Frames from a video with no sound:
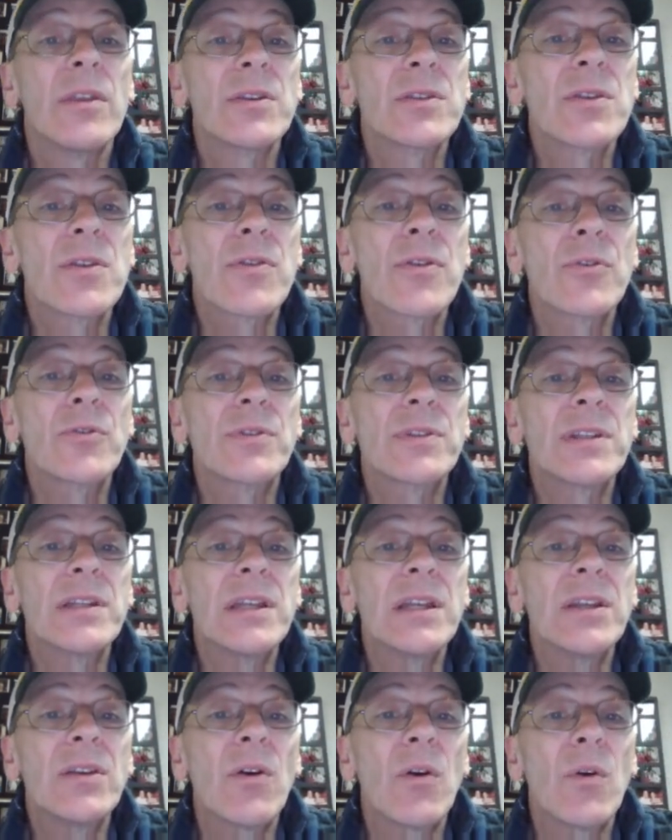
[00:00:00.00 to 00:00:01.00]
this
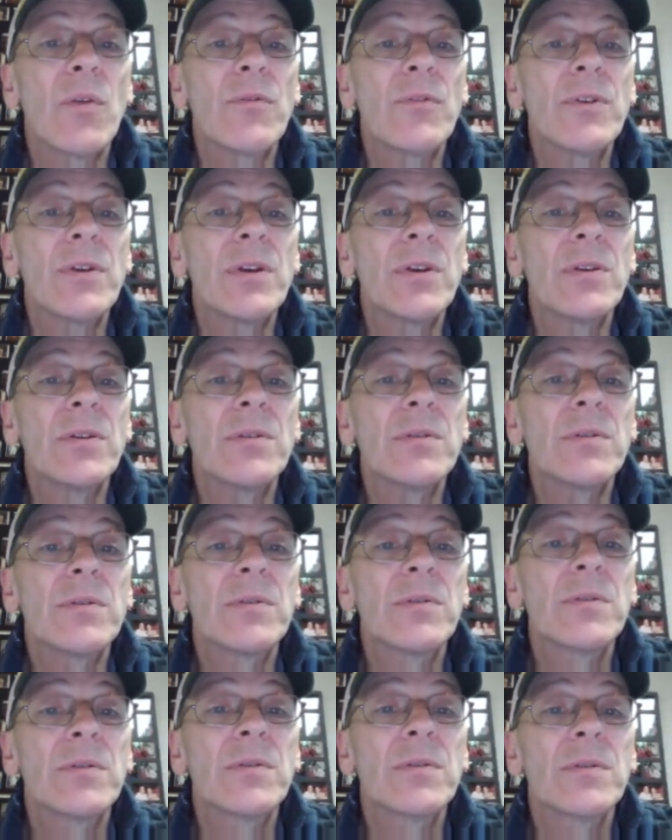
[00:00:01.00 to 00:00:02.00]
13 over here,
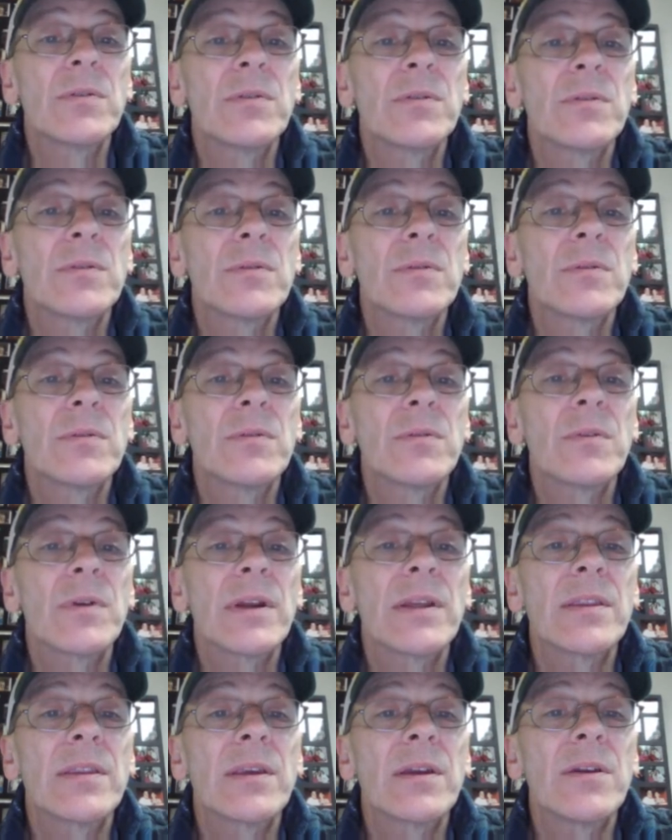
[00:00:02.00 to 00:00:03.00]

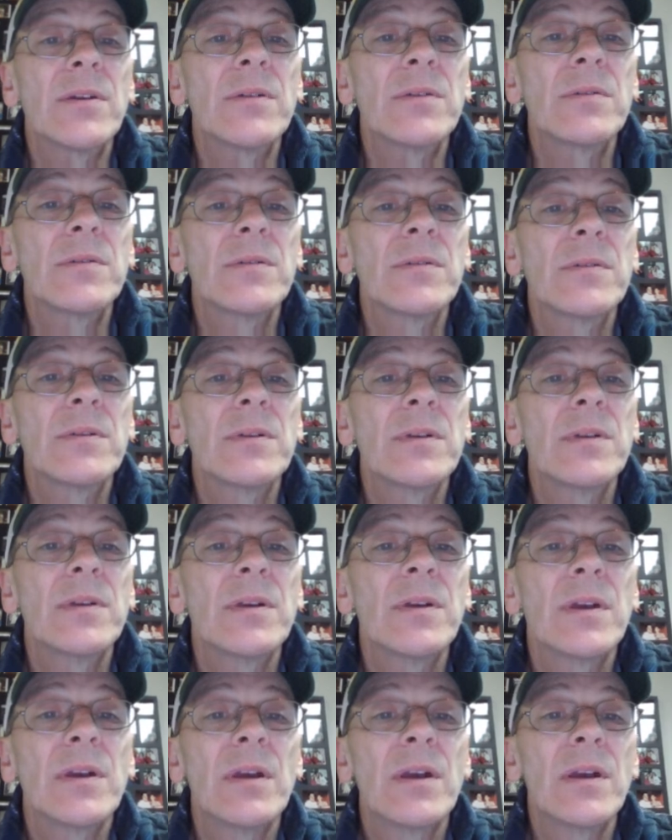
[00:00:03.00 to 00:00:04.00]
right there,
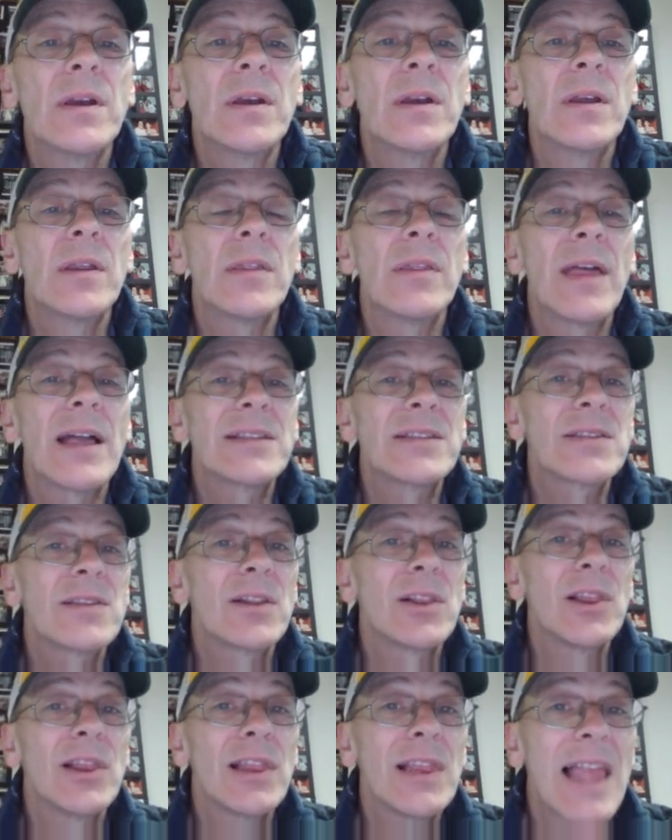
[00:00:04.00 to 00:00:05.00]
that's
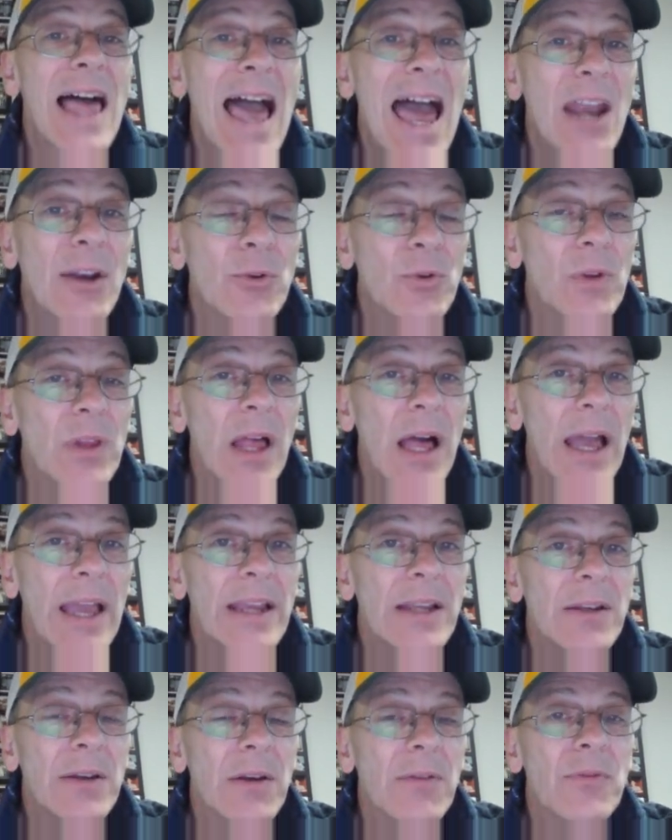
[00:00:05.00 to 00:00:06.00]
the lateral
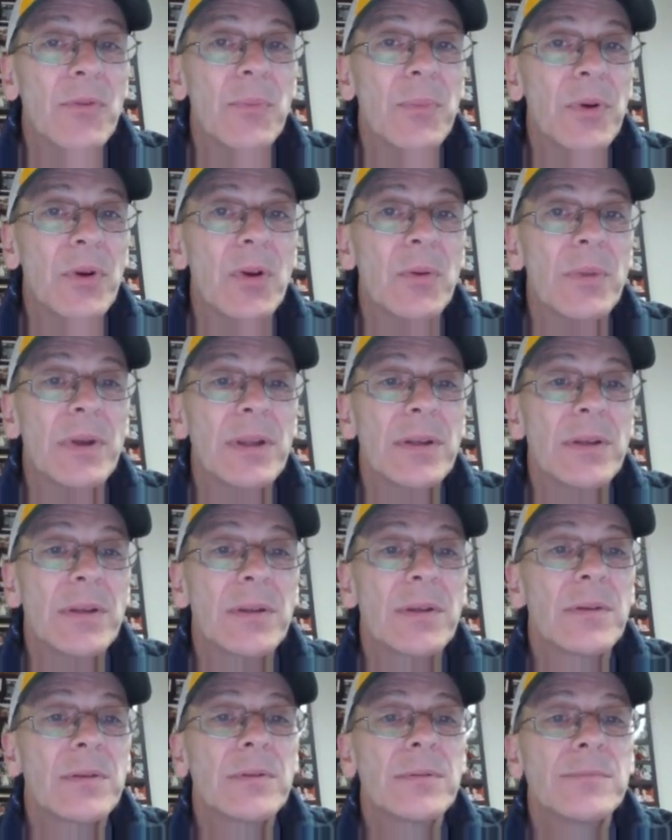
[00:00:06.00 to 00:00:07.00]
height of the pyramid.
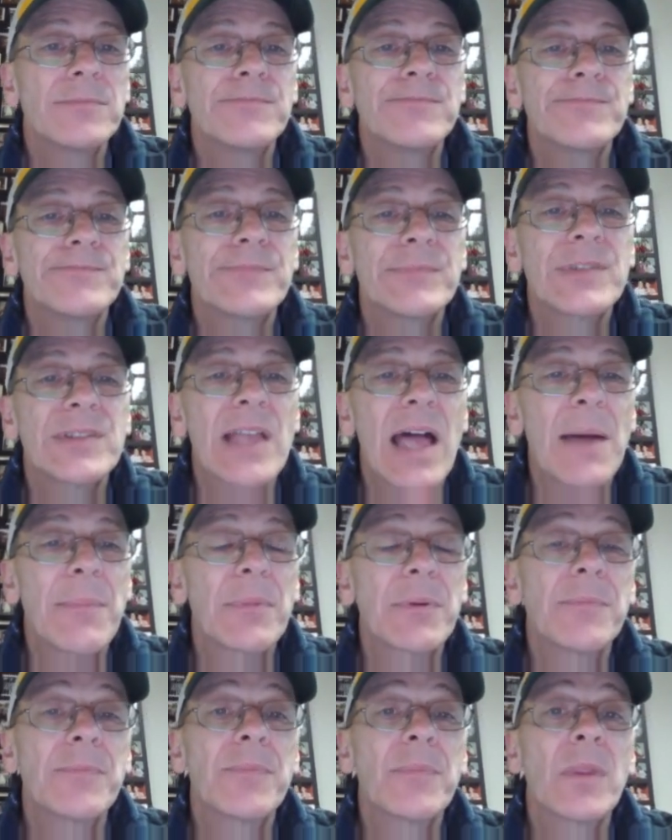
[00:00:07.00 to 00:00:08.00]

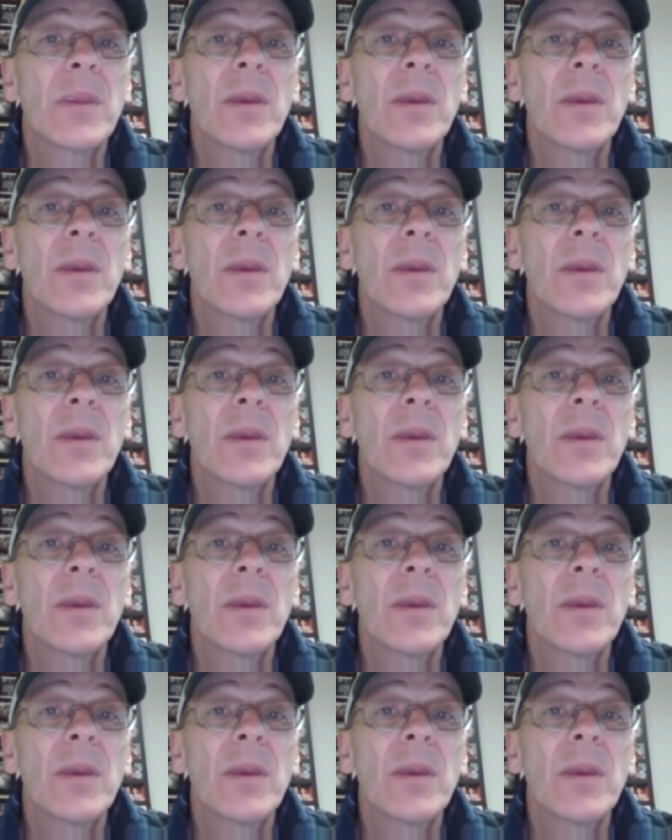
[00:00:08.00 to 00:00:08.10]
Stop.